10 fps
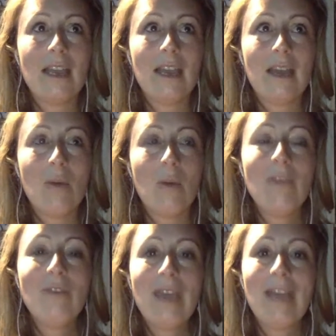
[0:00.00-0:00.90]
what
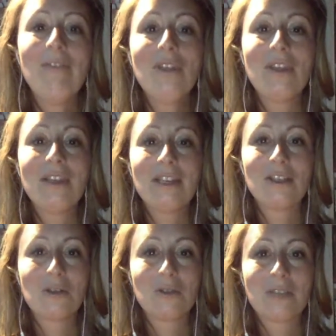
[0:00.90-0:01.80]
if everything that
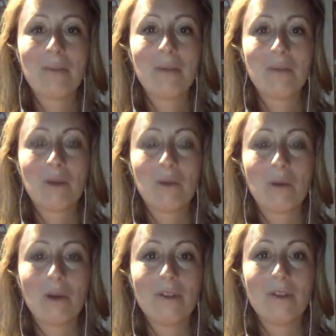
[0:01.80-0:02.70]
shows up in my
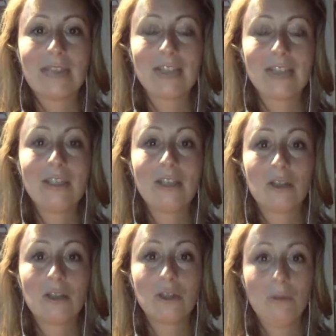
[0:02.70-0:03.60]
world is actually a
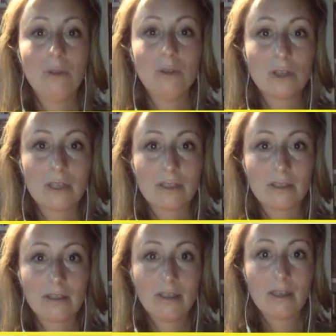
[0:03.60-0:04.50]
contribution
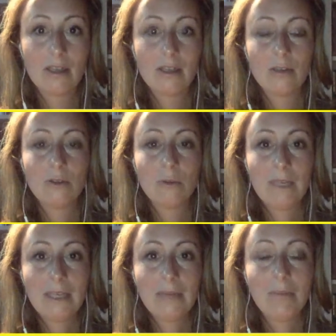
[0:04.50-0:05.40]
to
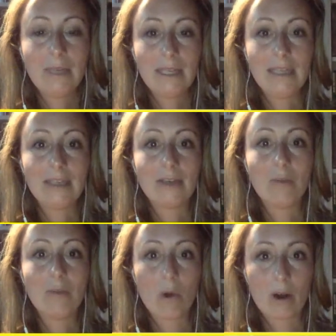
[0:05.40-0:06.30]
me being
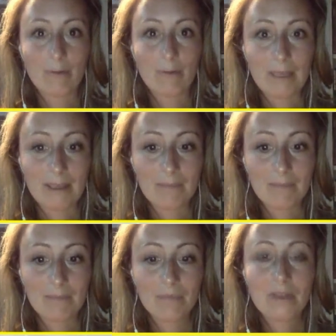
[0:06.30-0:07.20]
more of me?
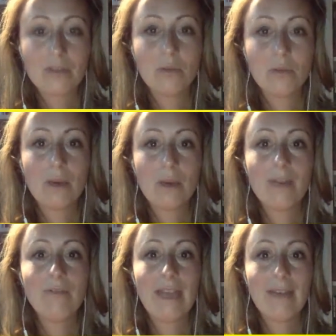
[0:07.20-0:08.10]
So what
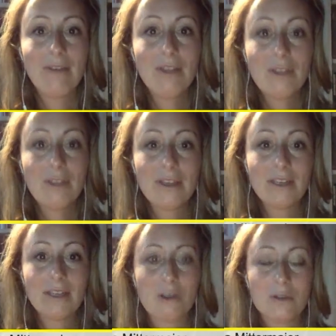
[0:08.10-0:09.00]
if everything that
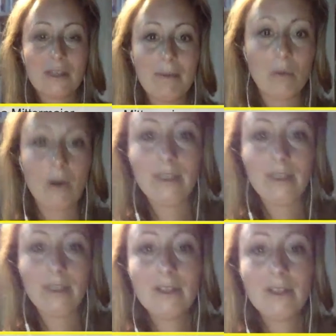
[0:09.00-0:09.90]
shows up in your
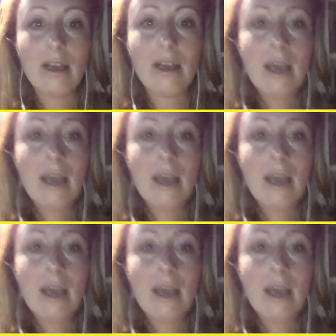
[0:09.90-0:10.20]
world, even the